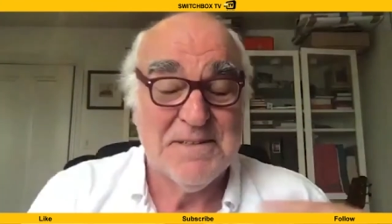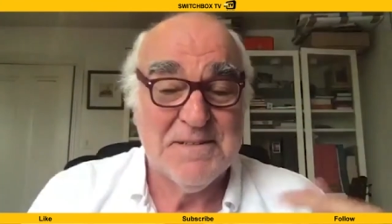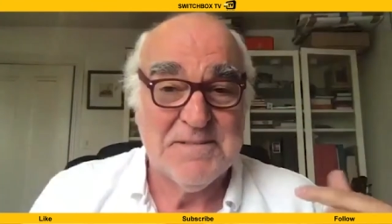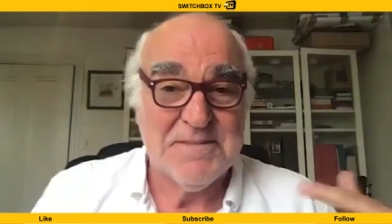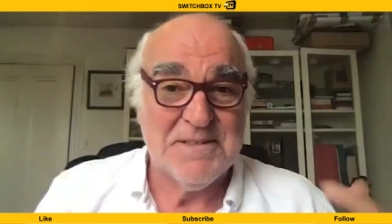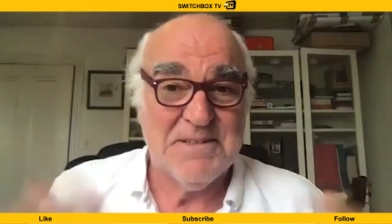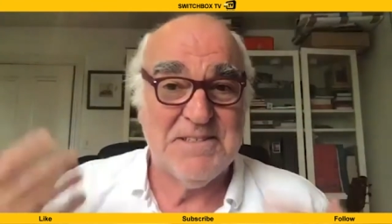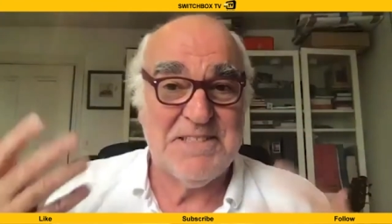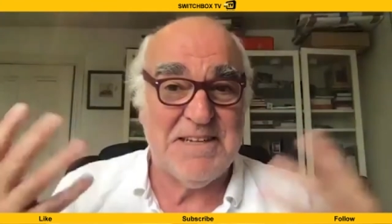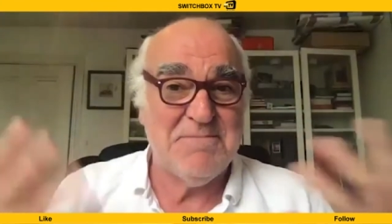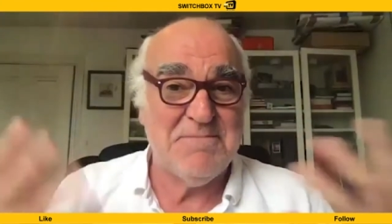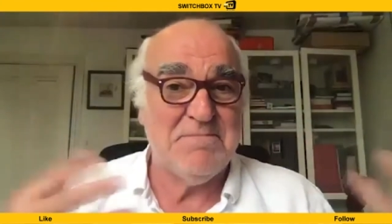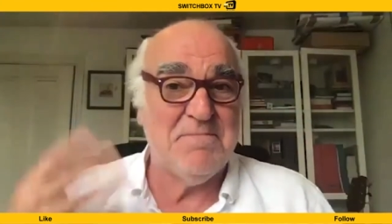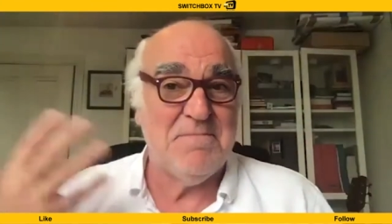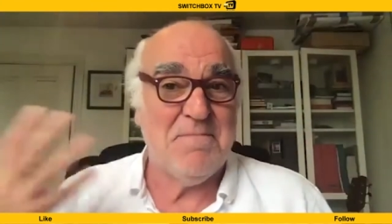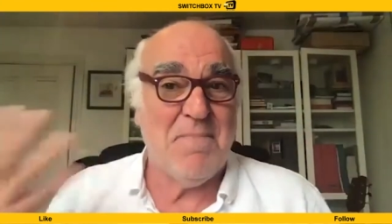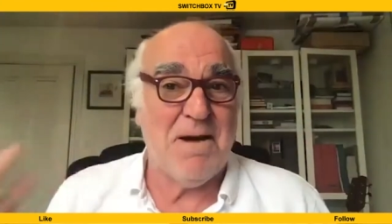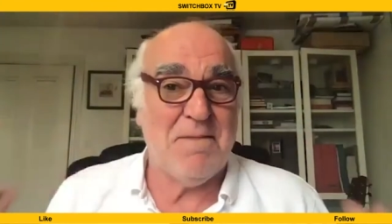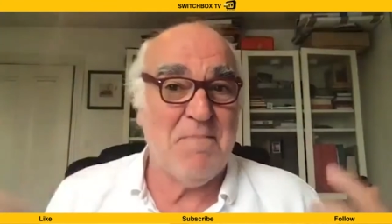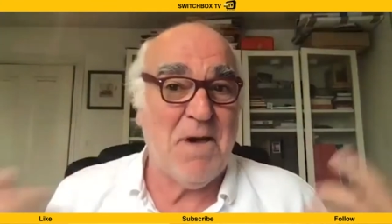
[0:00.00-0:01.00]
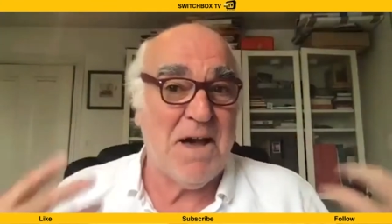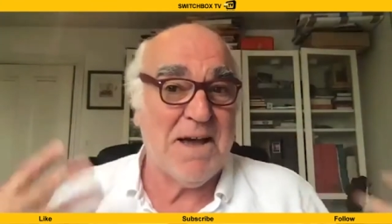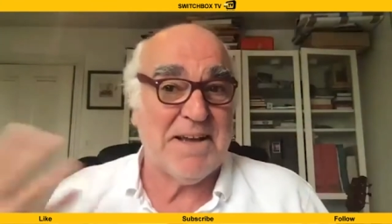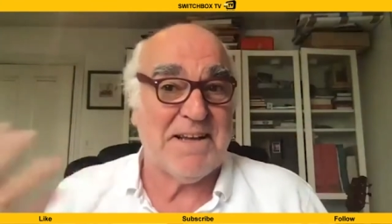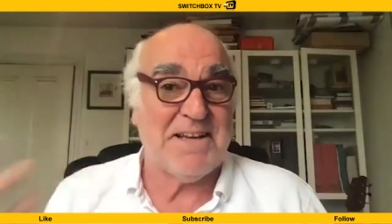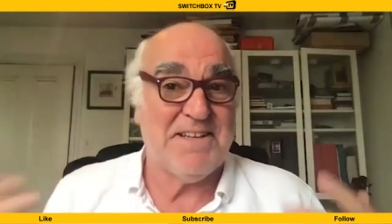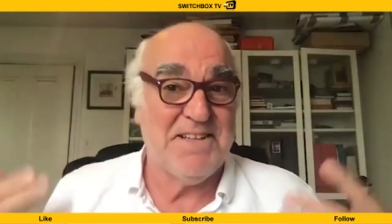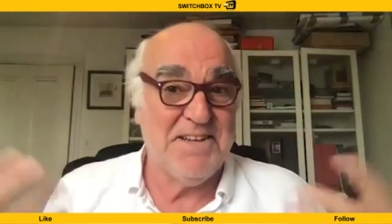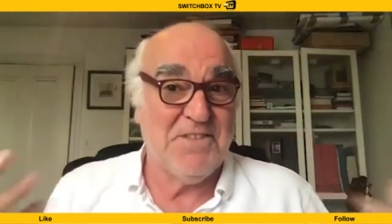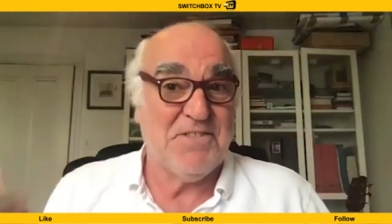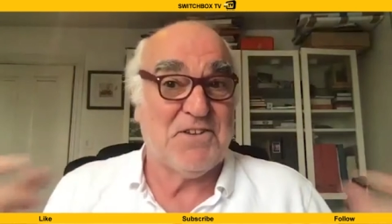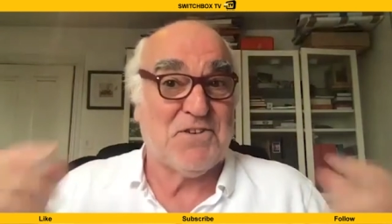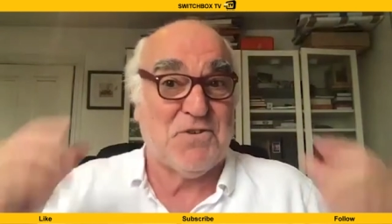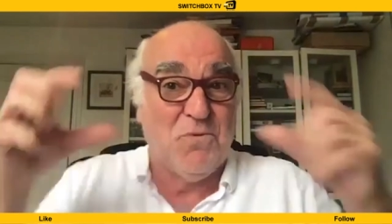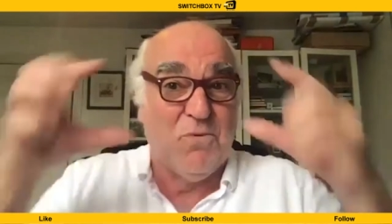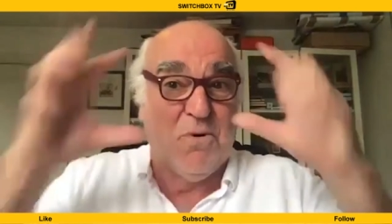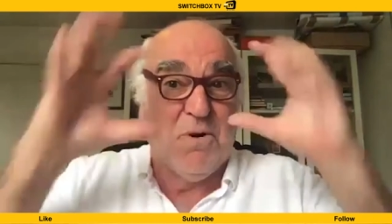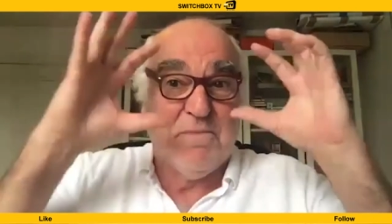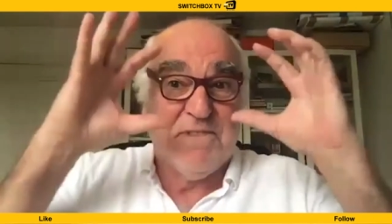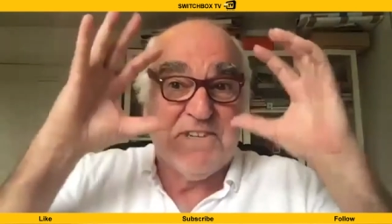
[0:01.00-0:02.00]
Was it Mike? You know, the
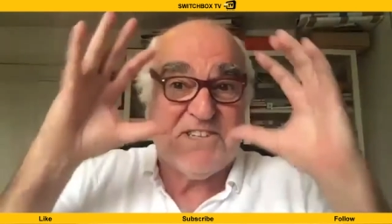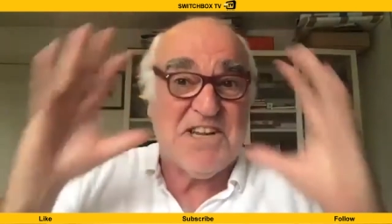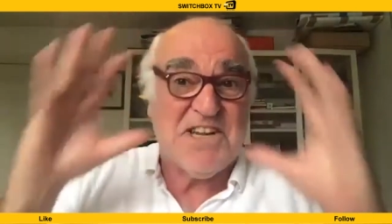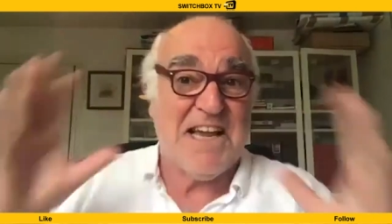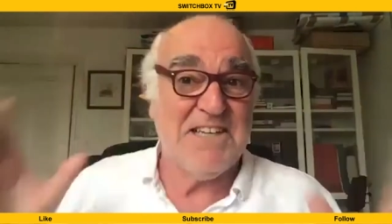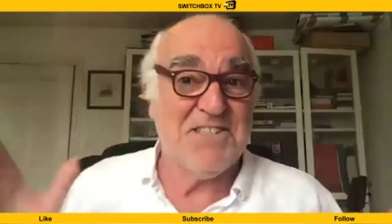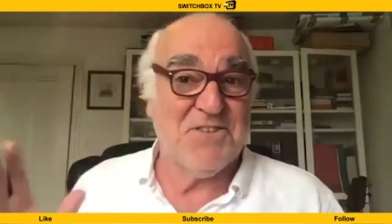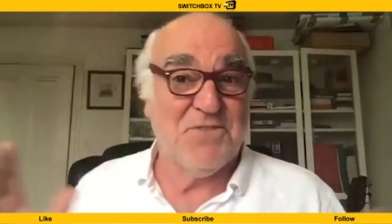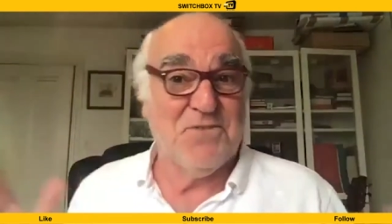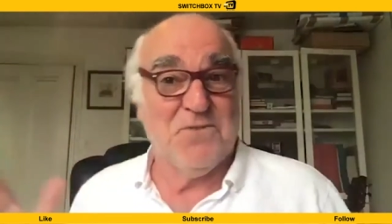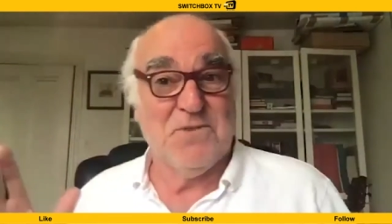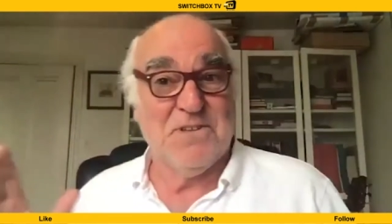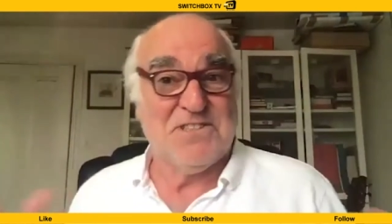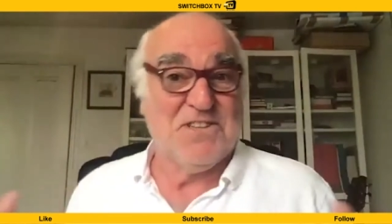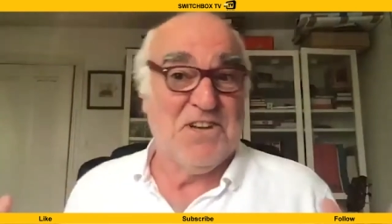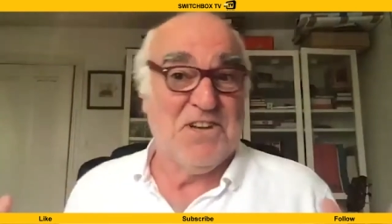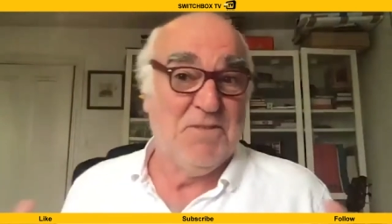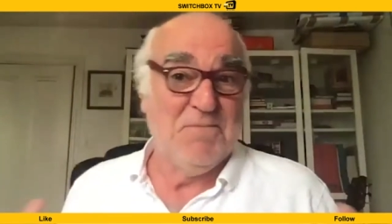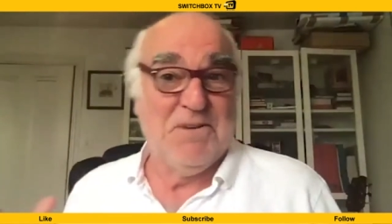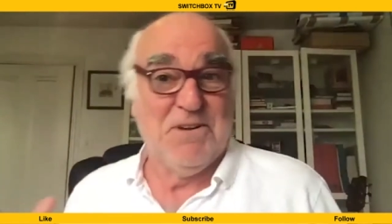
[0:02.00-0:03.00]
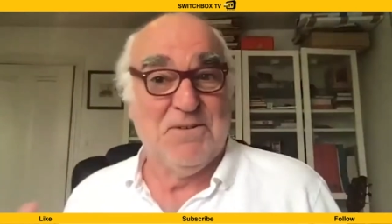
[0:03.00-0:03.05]
cool one, the shades on all the time.